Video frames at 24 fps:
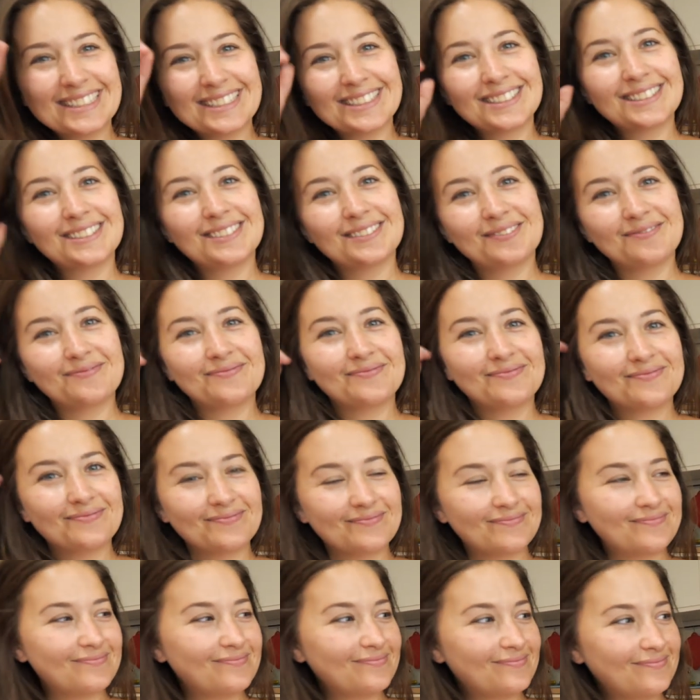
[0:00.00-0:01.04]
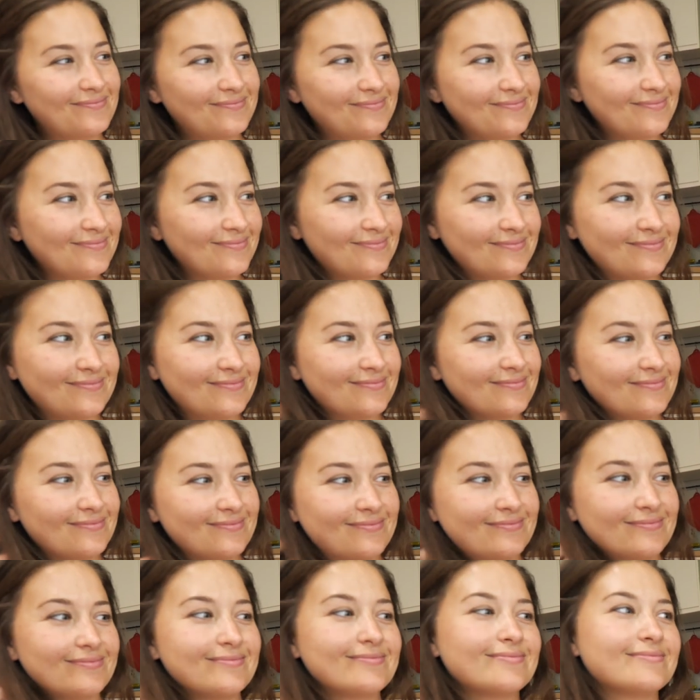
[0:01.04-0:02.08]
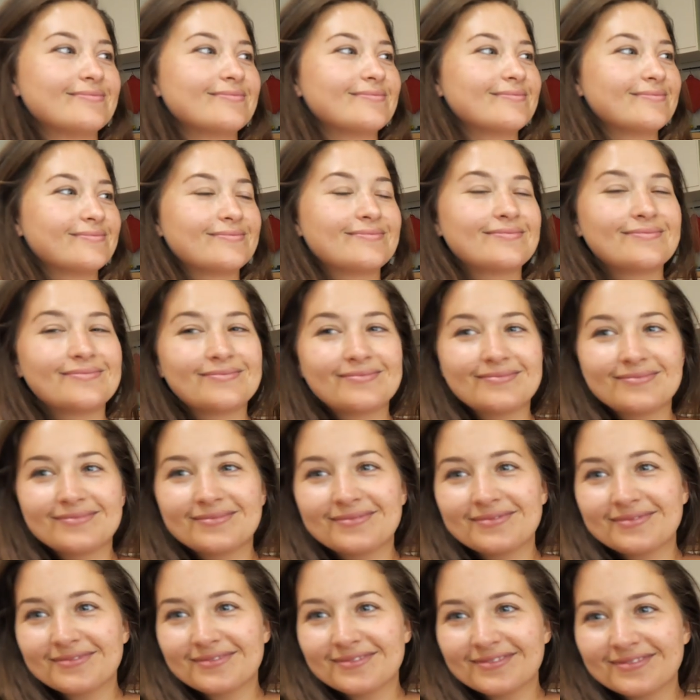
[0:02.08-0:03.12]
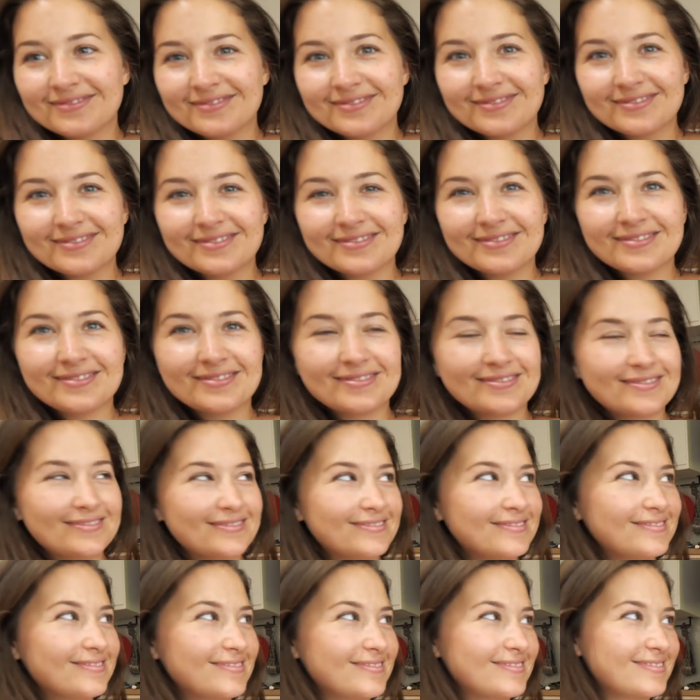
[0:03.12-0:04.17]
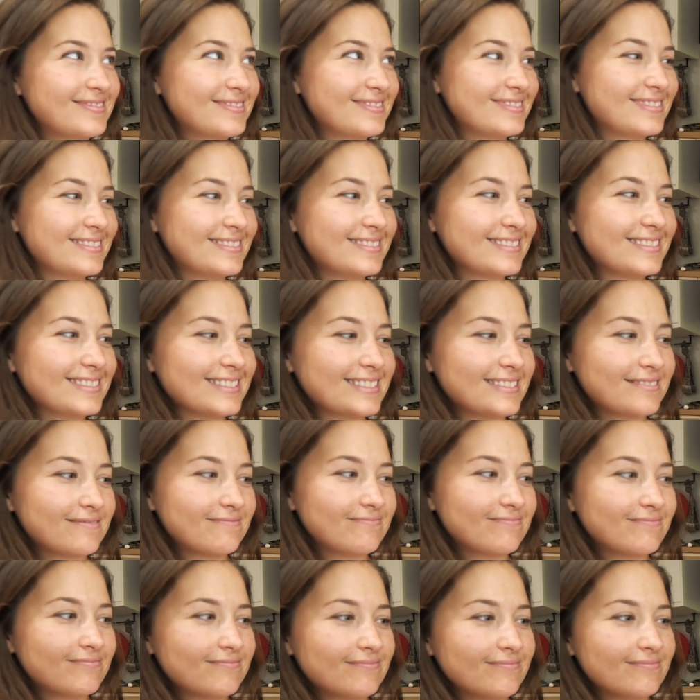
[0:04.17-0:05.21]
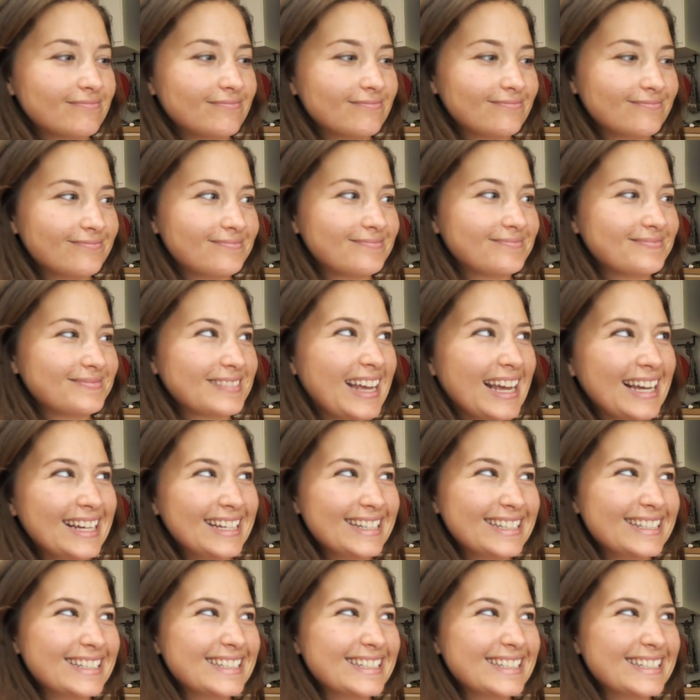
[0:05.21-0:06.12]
The person shown says nothing.